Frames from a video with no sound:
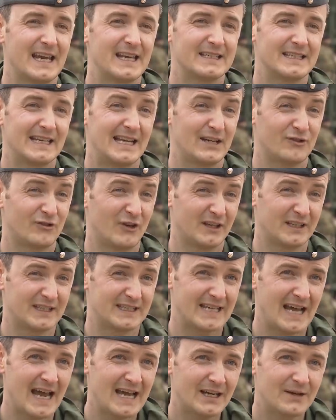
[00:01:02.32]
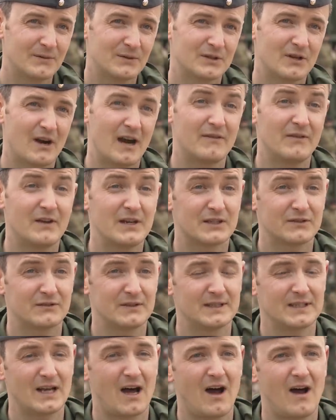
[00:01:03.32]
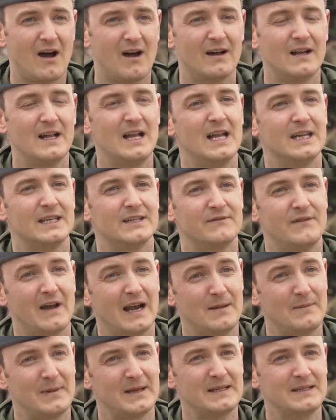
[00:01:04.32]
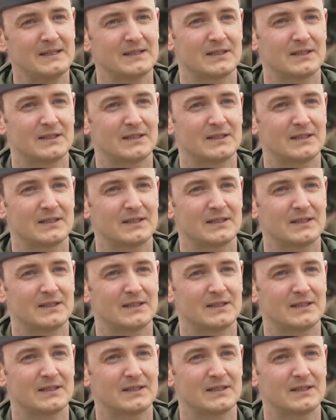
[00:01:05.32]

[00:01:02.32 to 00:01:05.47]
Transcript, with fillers: against electronic attacks attack, which our adversaries are developing,